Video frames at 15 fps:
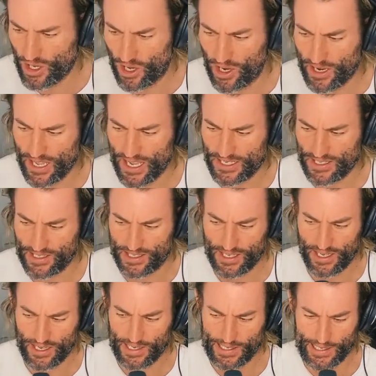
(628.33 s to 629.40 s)
Thank God he hasn't
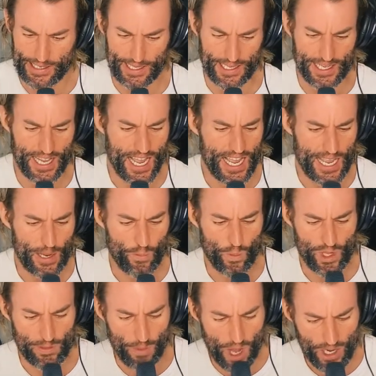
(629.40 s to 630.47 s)
seen The
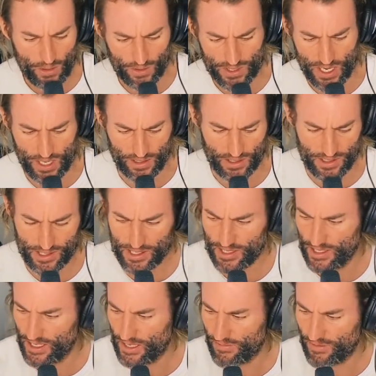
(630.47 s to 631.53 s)
Game with Michael
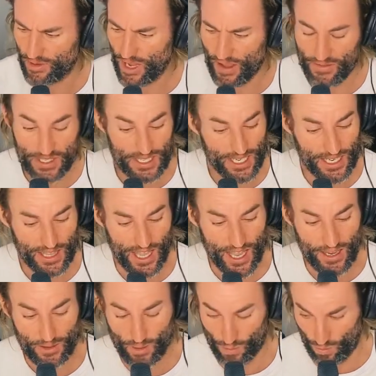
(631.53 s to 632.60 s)
Douglas. If you haven't seen
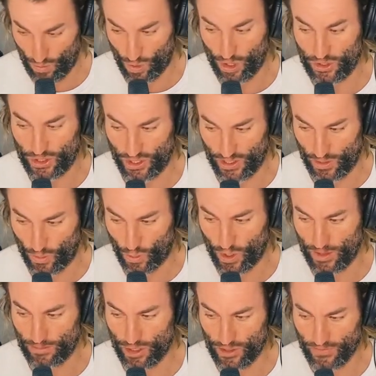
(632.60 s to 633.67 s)
that, watch it.
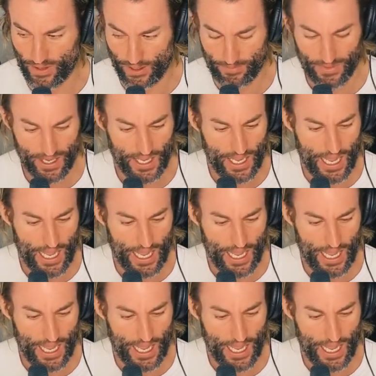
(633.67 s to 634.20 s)
What a movie.